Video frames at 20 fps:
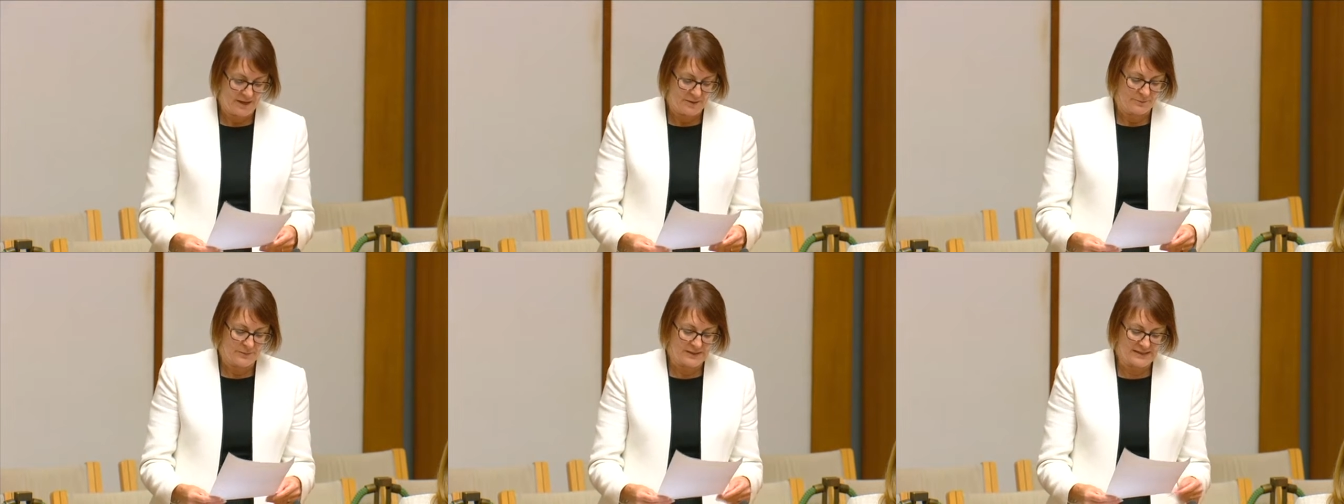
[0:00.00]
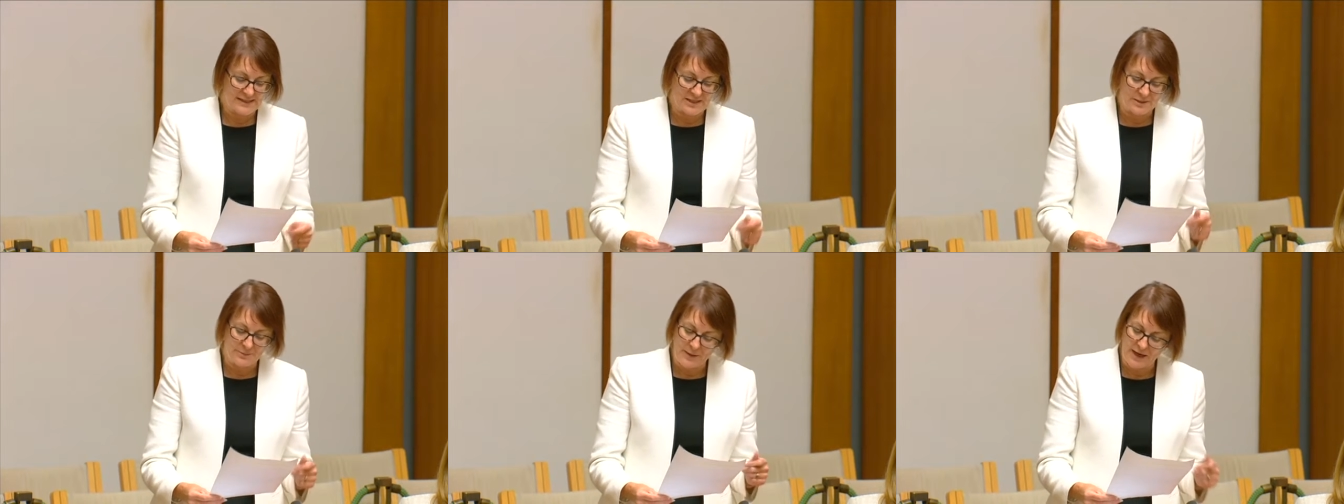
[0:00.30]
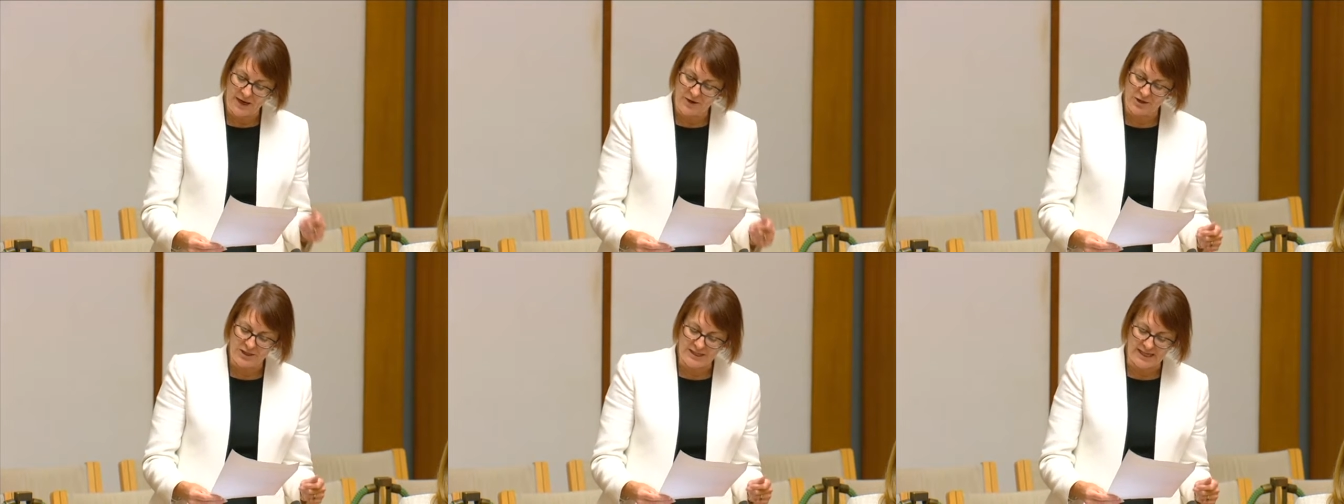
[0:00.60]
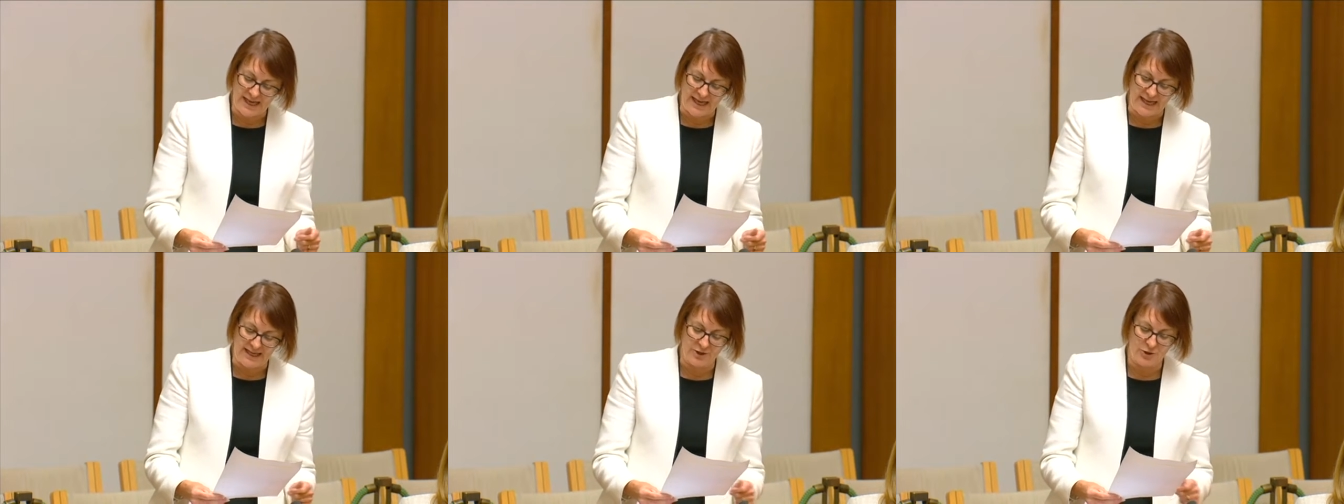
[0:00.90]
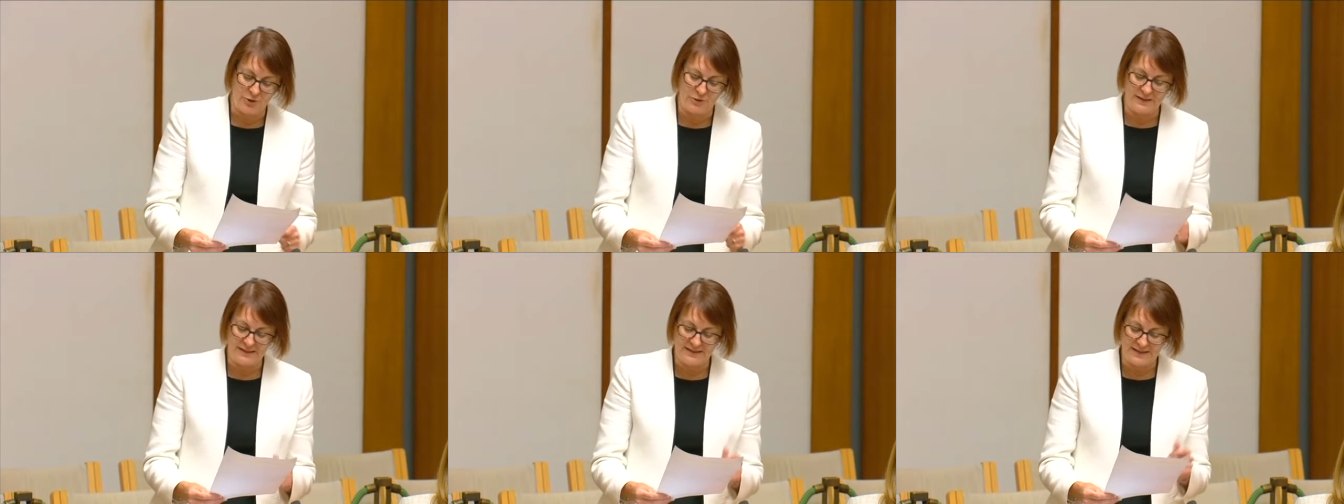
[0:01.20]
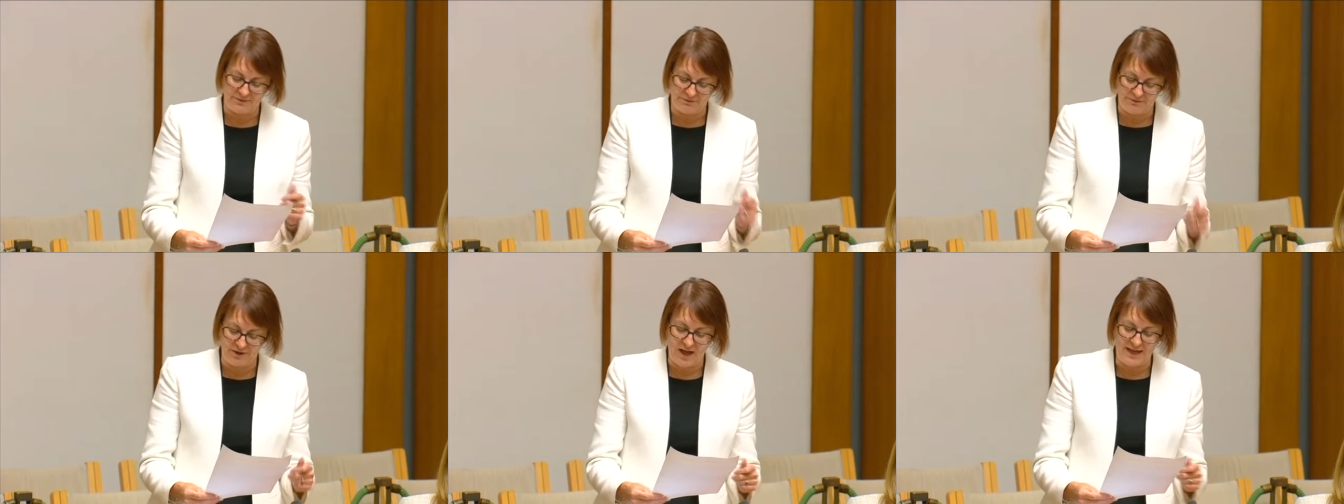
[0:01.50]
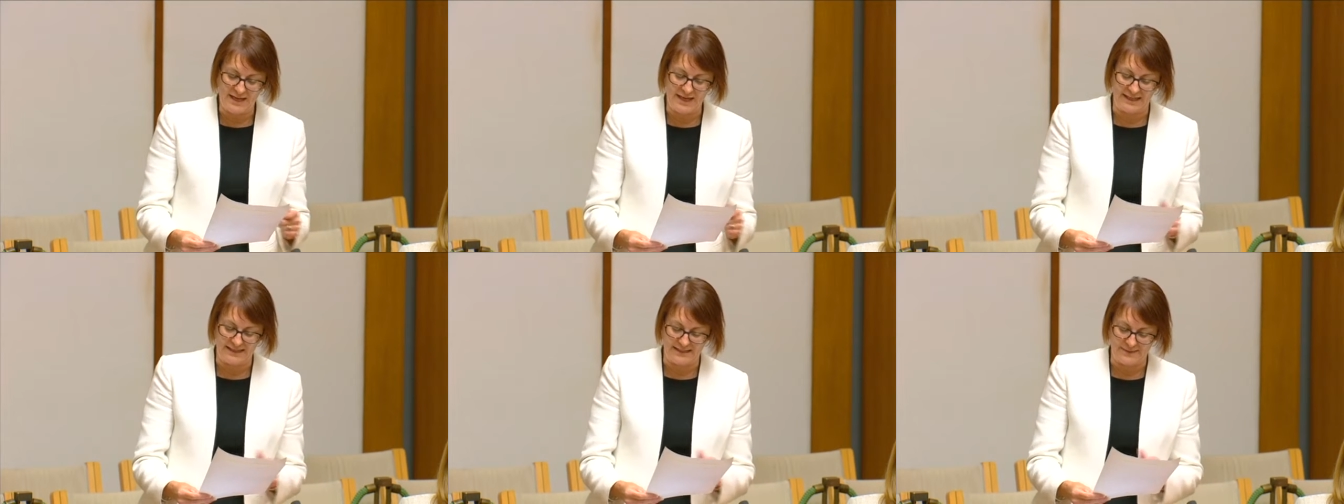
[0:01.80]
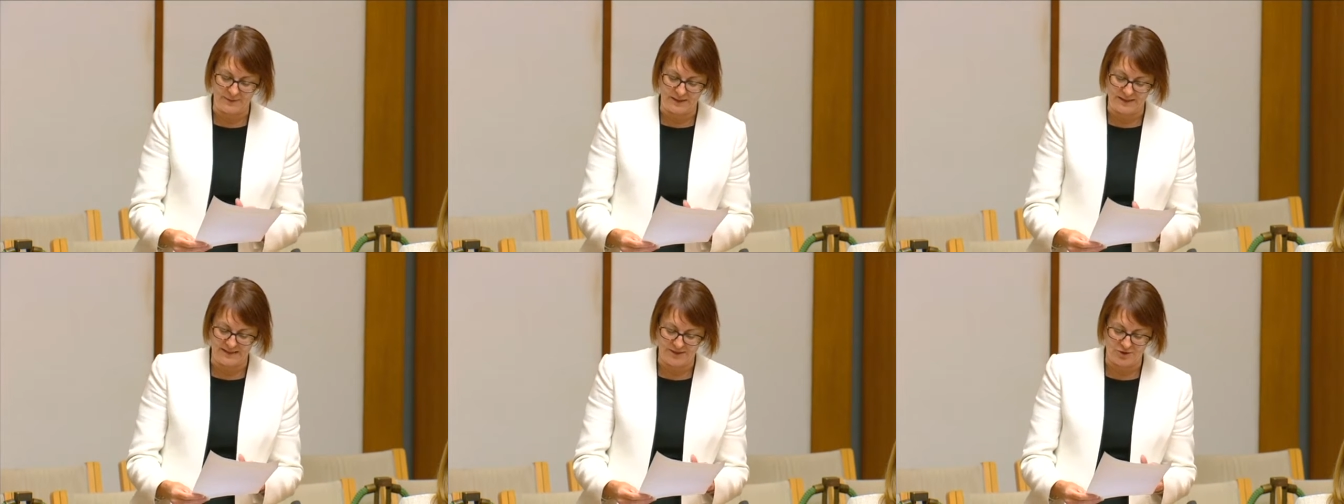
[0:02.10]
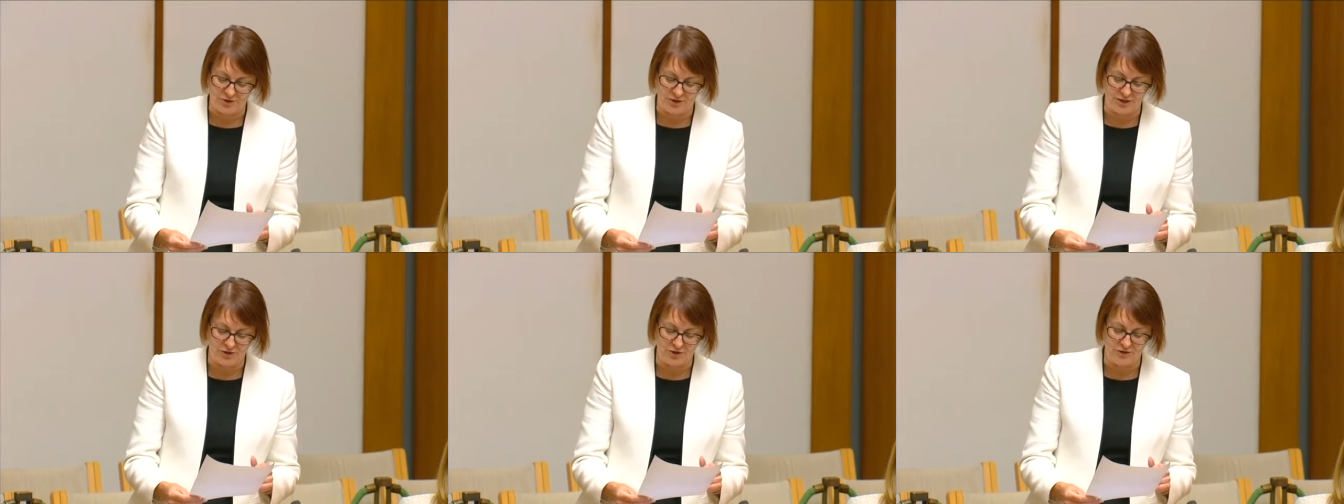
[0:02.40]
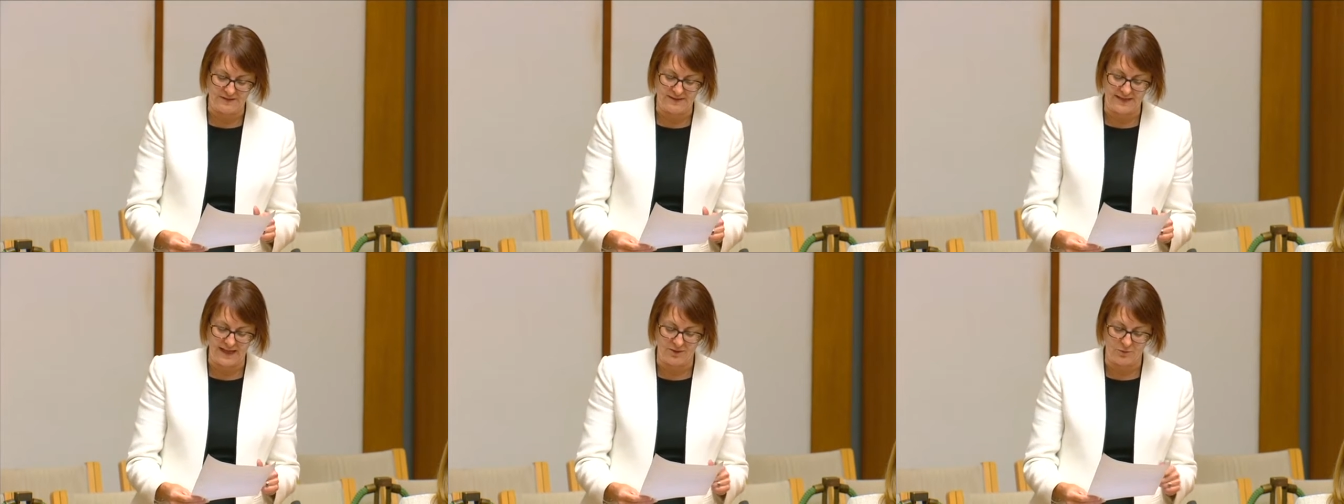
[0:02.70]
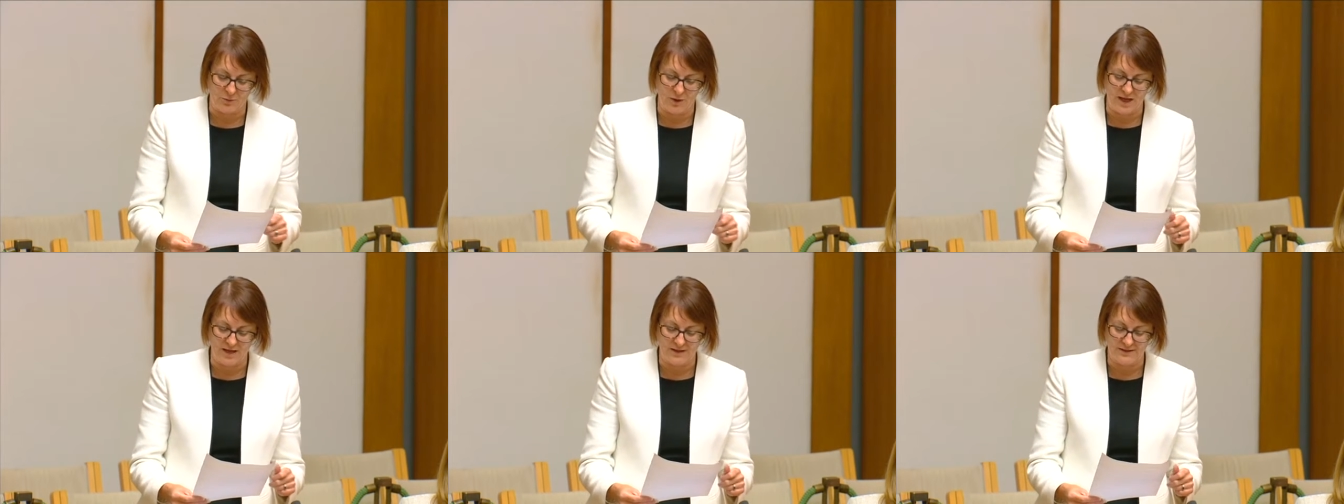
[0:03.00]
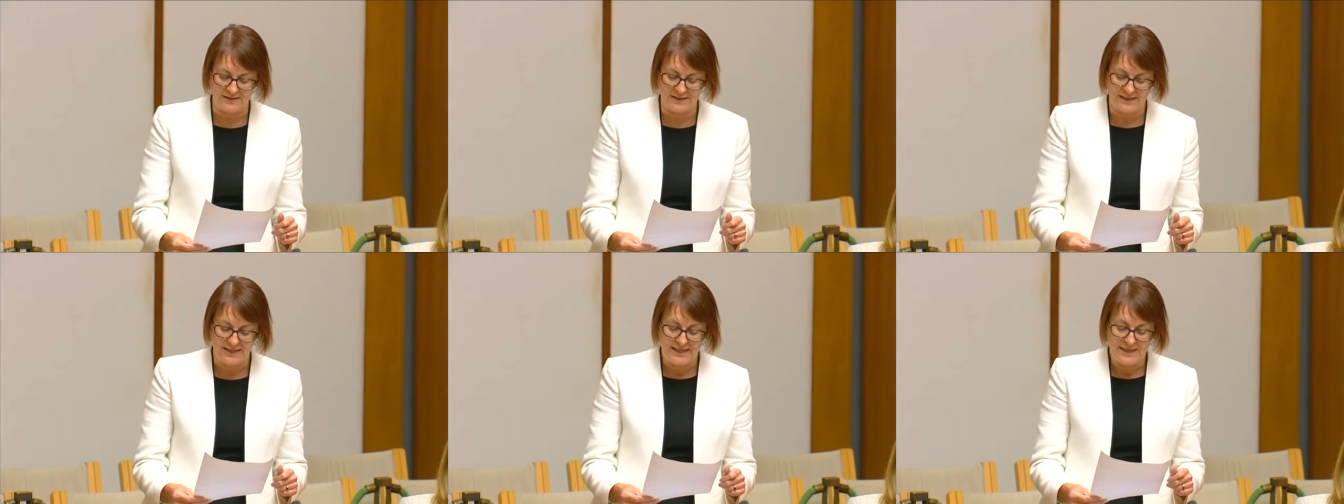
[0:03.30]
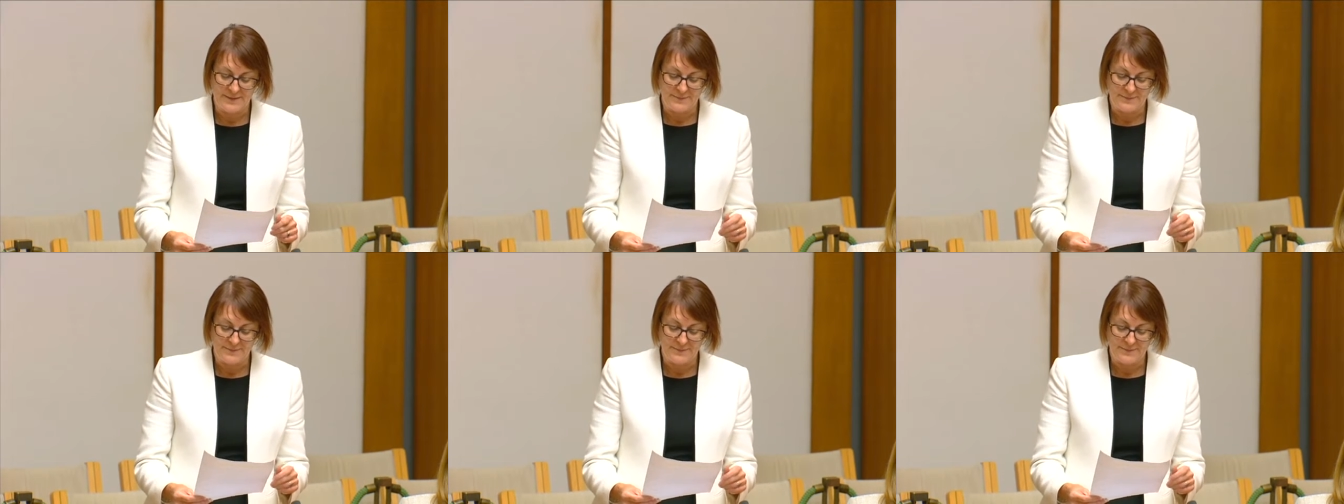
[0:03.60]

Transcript: Mr Perrottet, who is the Finance Minister in New South Wales,